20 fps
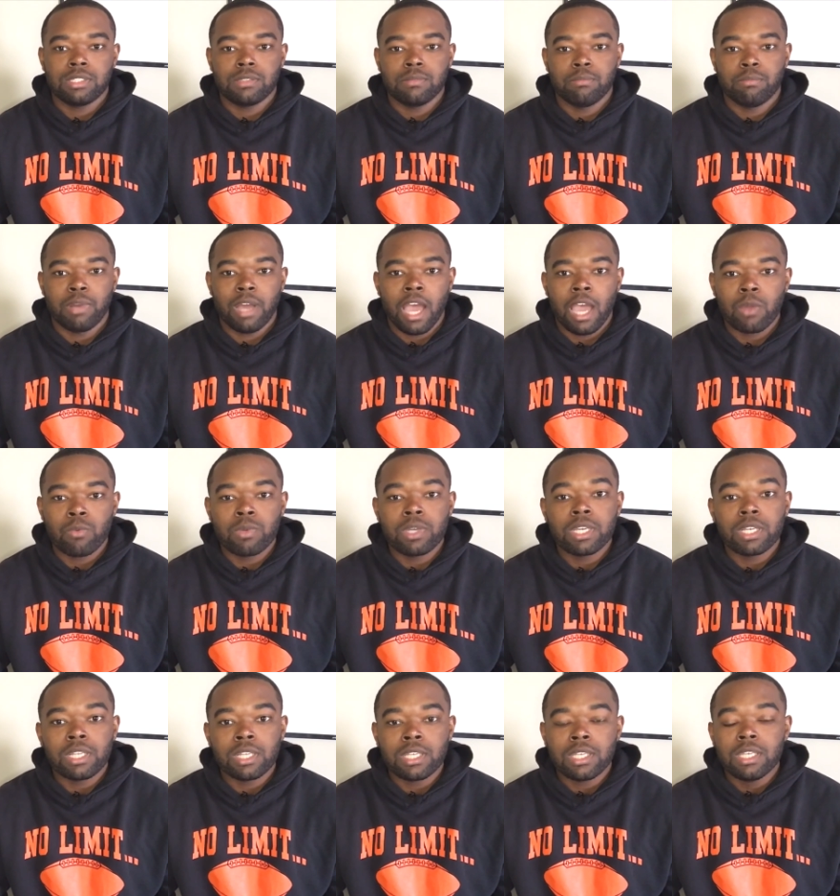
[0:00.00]

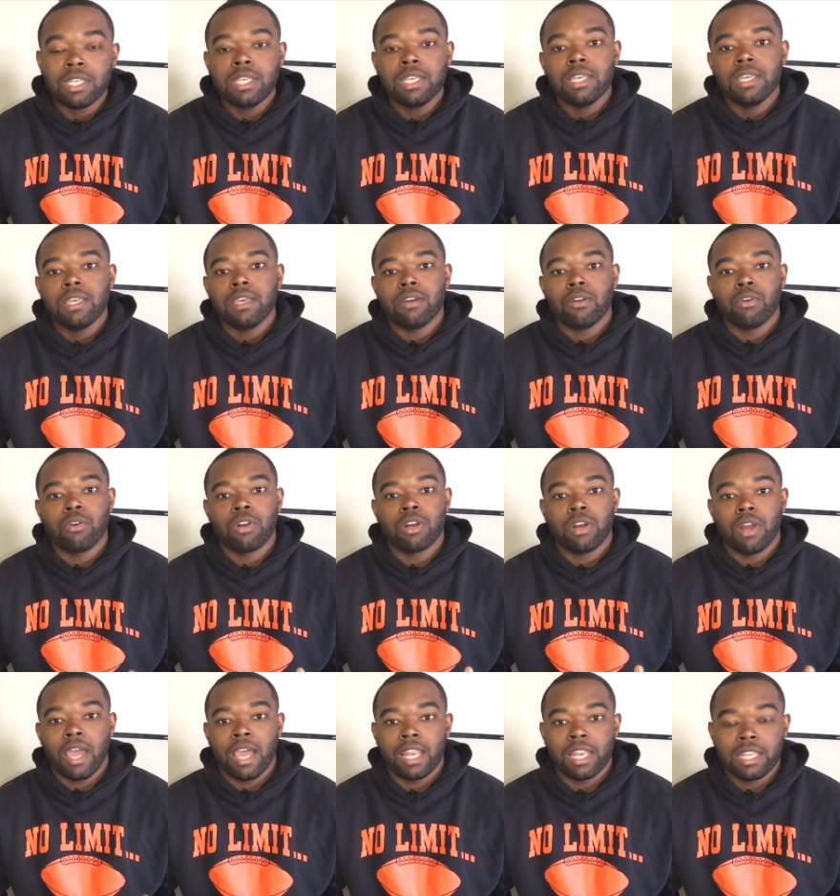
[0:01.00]
bi-weekly or
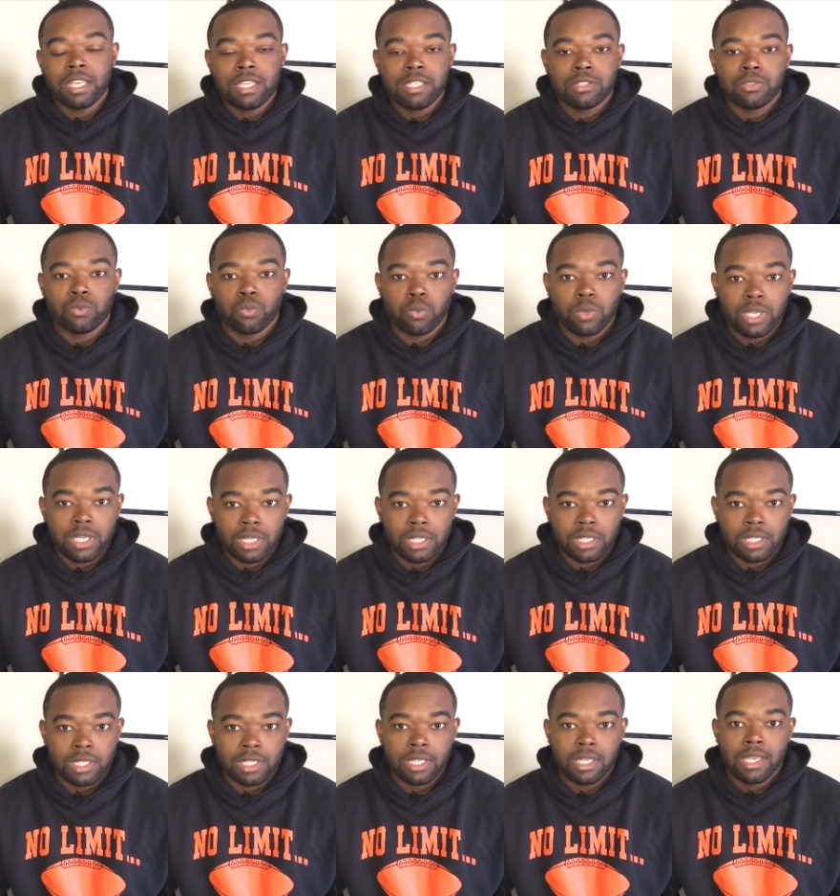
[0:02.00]
at least
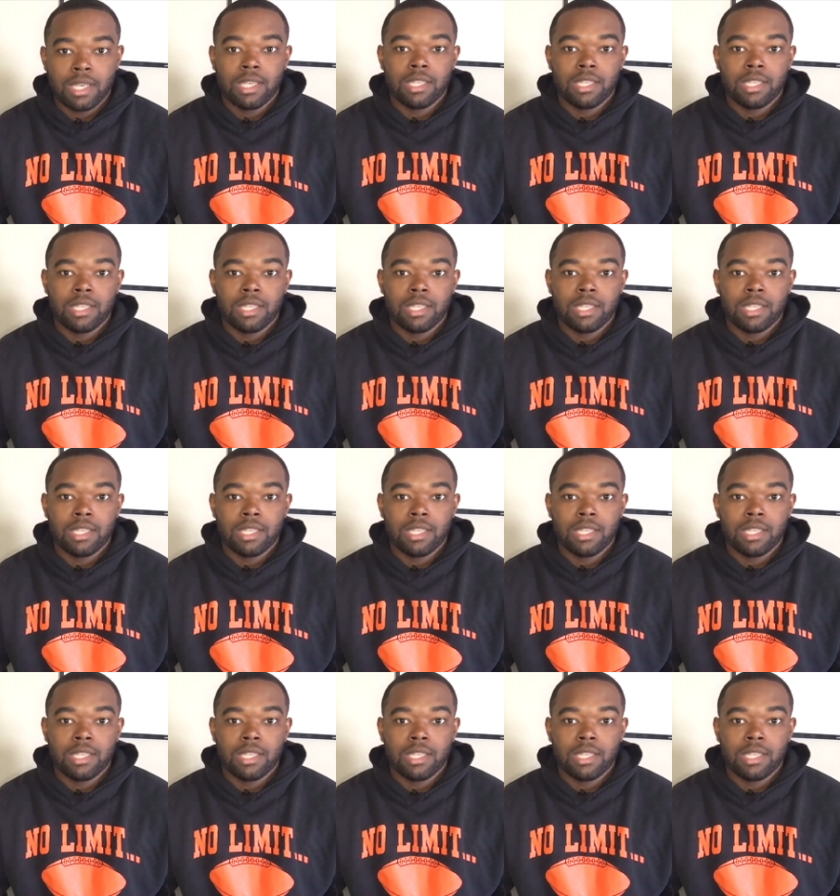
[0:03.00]
weekly.